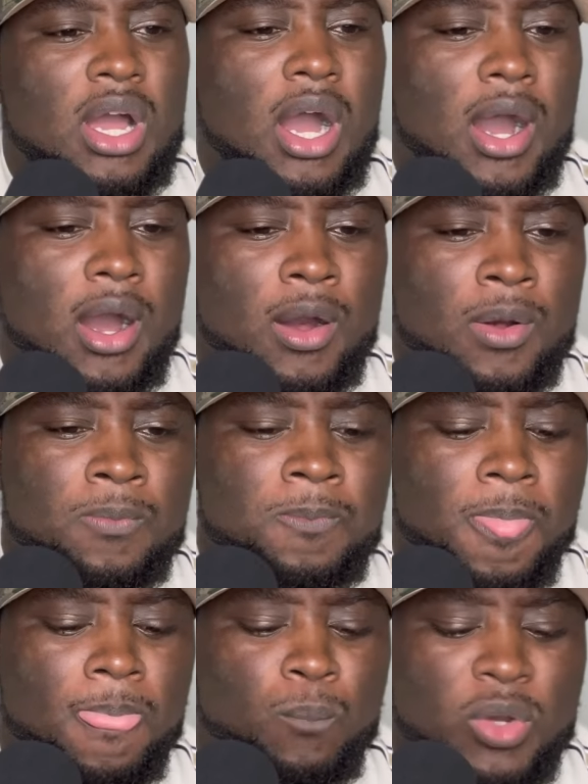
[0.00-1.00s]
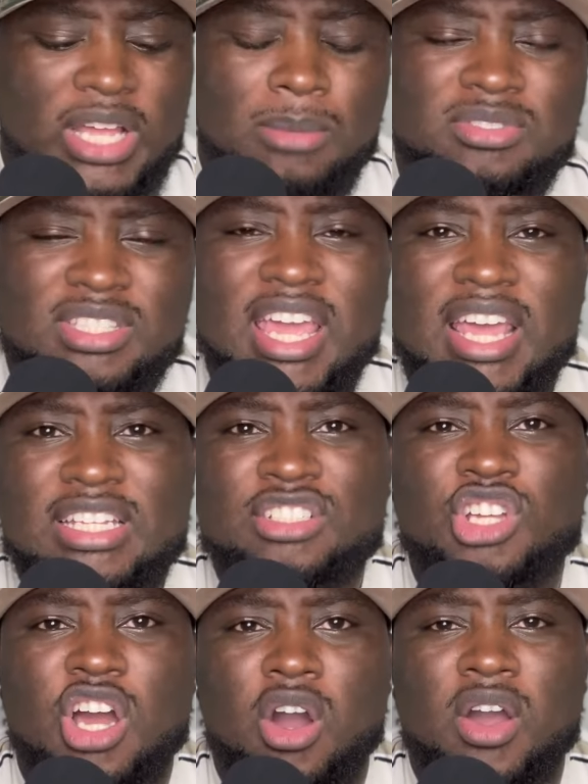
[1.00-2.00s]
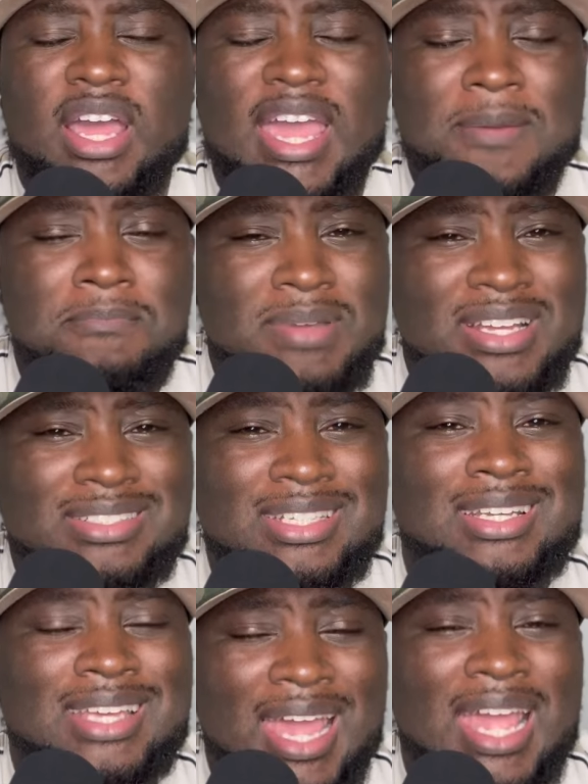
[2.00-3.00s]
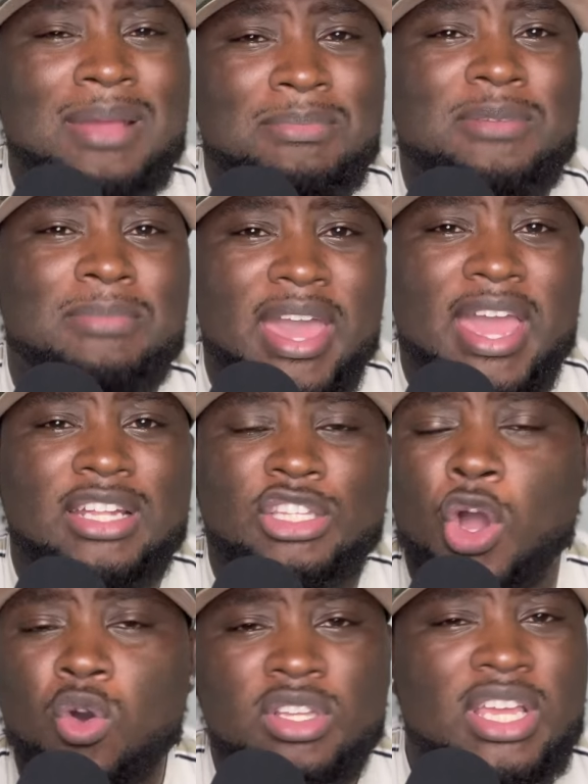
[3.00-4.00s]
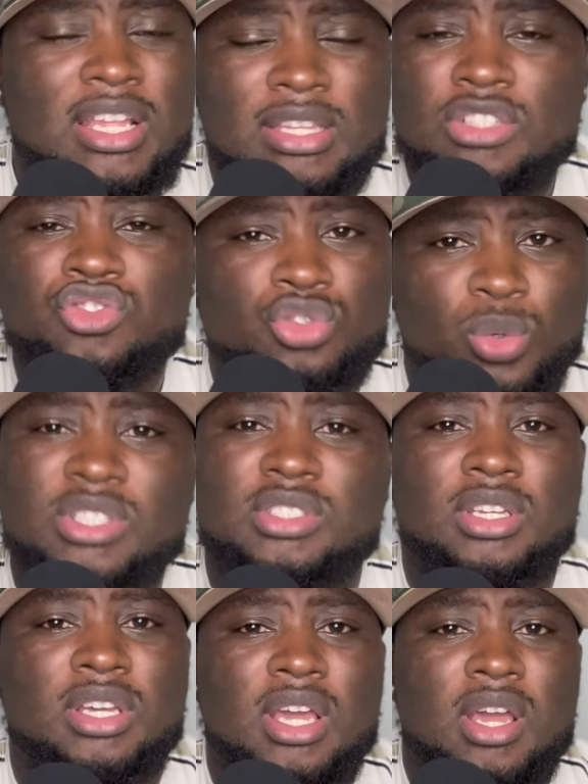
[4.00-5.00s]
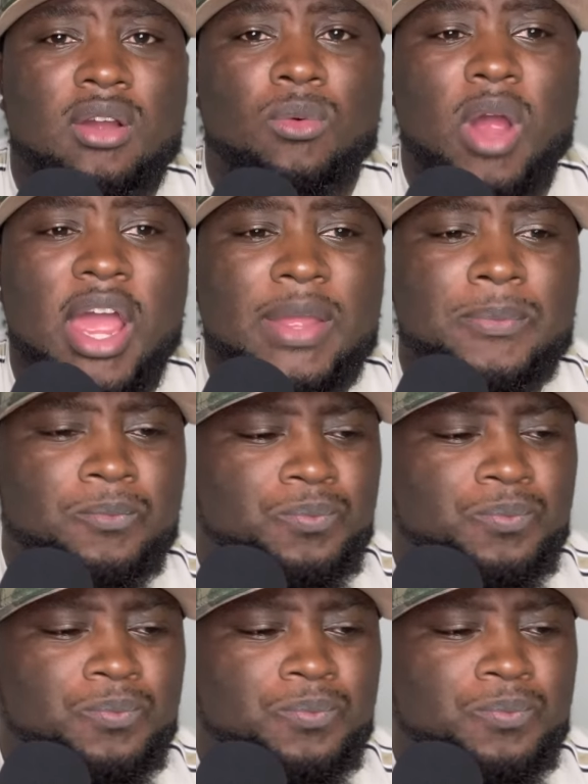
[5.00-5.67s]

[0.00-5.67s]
Um, what I'm saying is, y'all, ambition can be bad. Don't get this twisted, right?